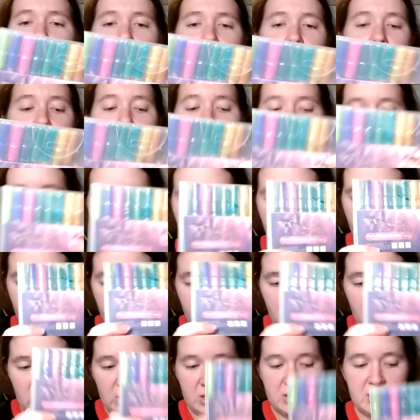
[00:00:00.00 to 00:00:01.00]
Oh my,
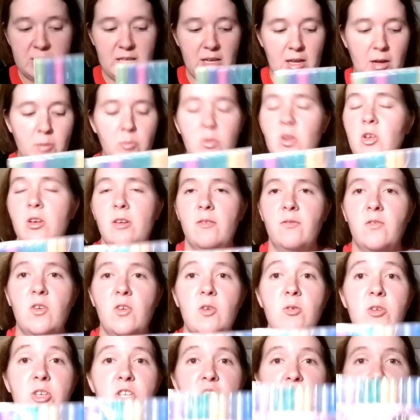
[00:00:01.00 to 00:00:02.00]
well, it's like I'm looking
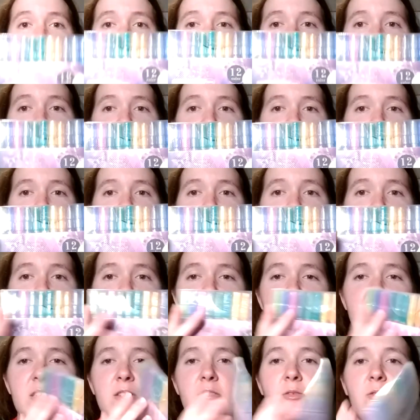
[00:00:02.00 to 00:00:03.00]
forward to using every
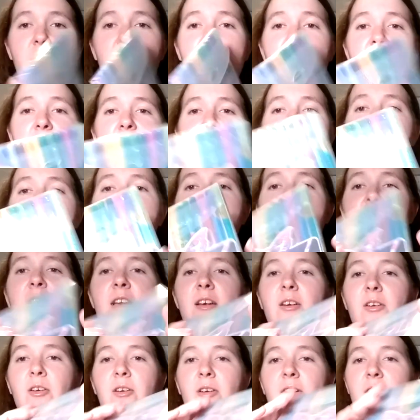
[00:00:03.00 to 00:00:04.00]
single thing in
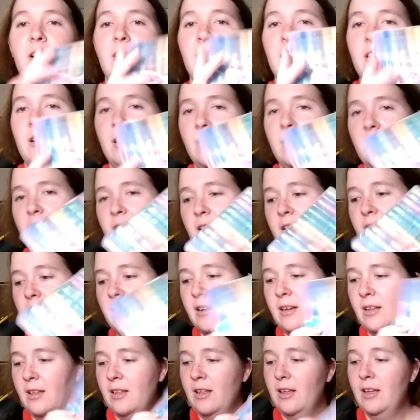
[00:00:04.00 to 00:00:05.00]
here.
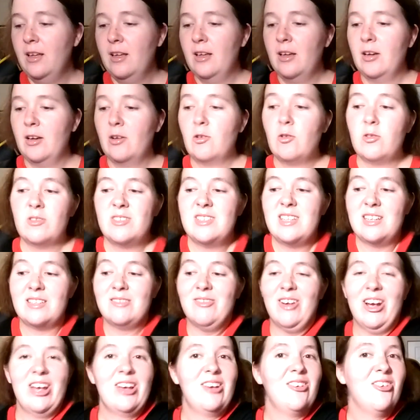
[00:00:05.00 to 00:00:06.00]
Of course, that's
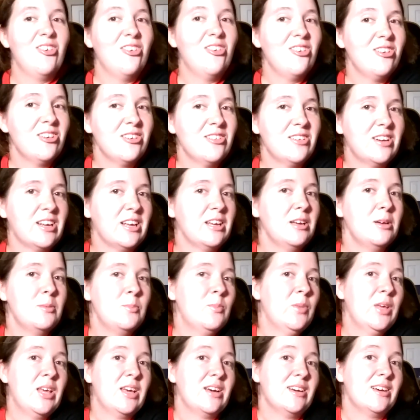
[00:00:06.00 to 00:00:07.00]
why I ordered it,
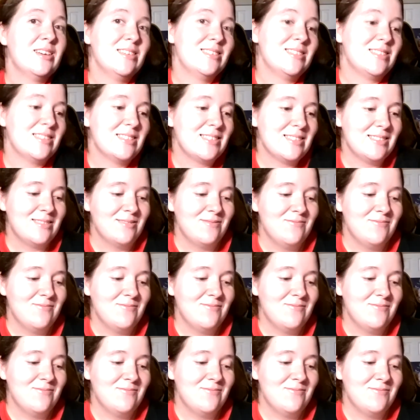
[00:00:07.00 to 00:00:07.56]
because